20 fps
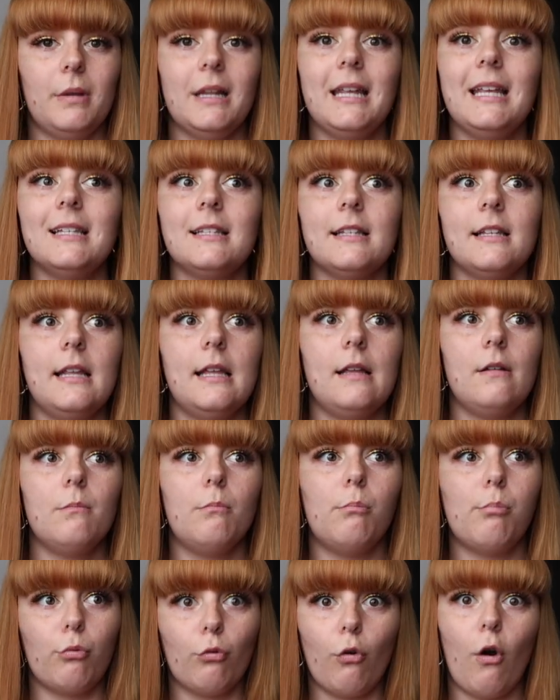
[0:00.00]
but it's
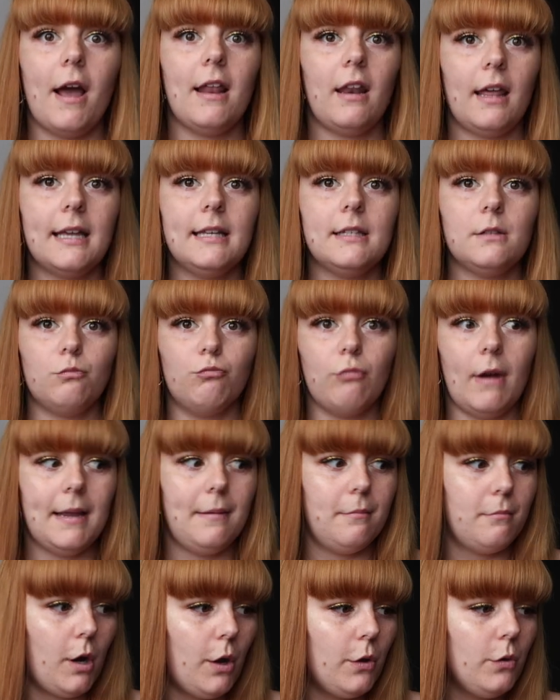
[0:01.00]
bright, like it's
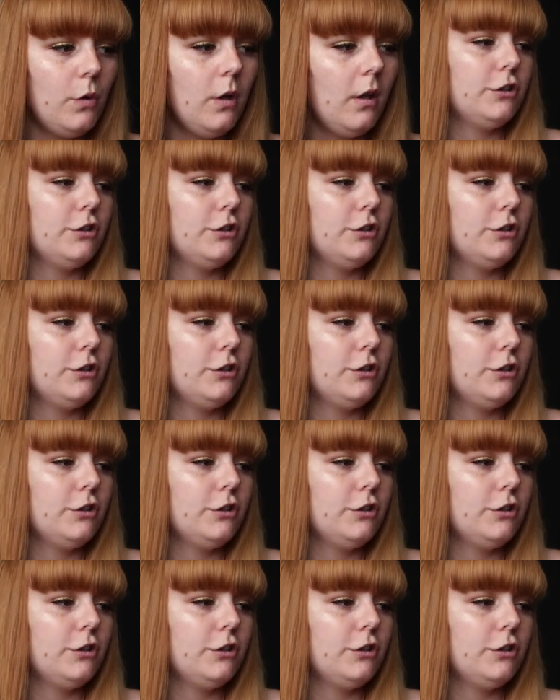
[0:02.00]
rainbow.